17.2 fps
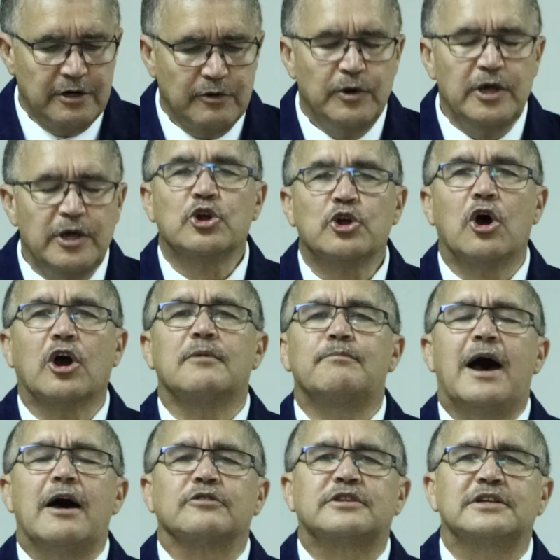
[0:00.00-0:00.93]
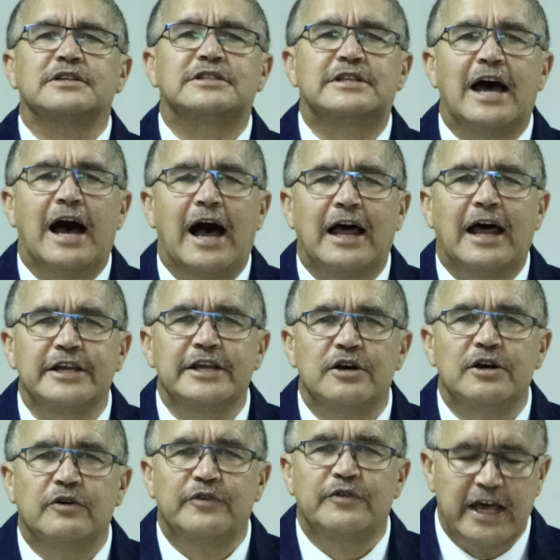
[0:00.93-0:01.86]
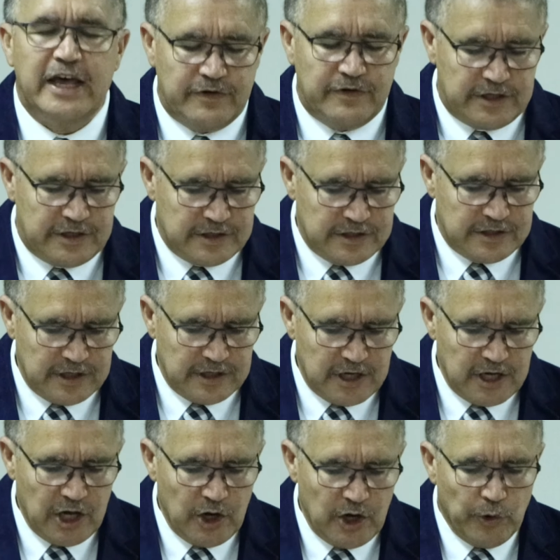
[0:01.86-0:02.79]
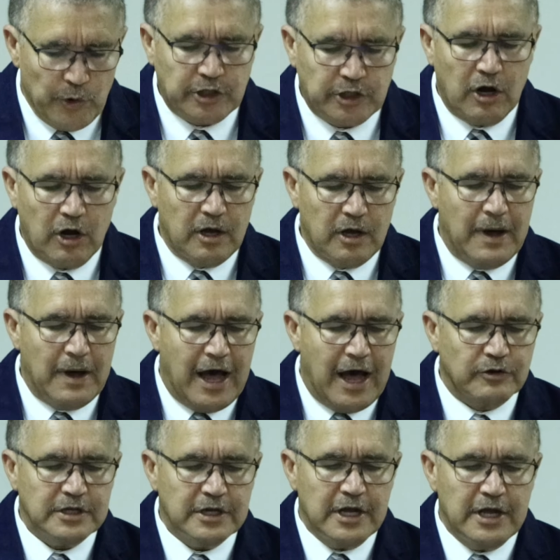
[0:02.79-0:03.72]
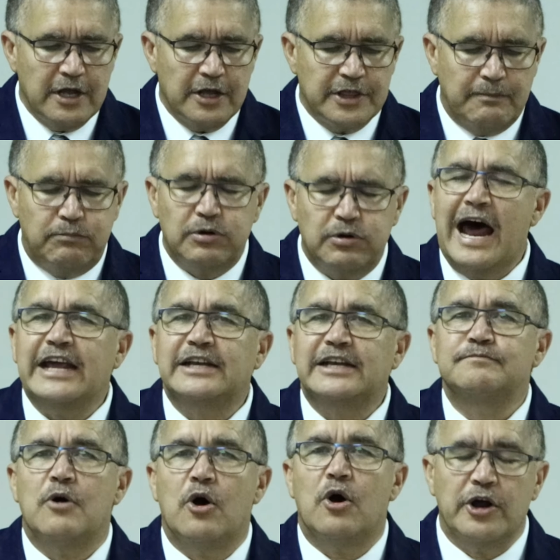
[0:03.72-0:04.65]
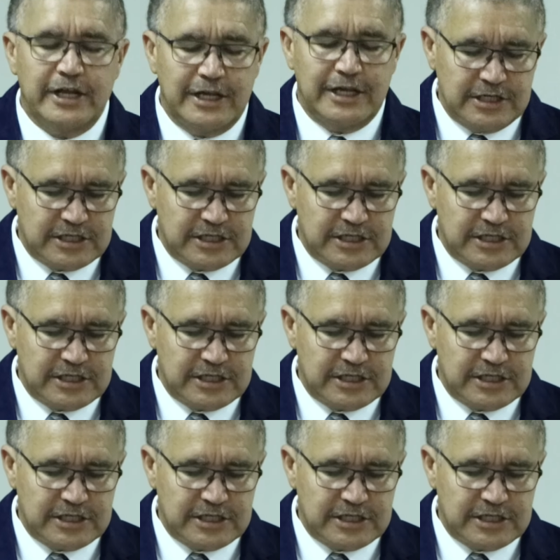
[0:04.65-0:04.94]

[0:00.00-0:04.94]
We talk about the darling of heaven. We talk about the bright morning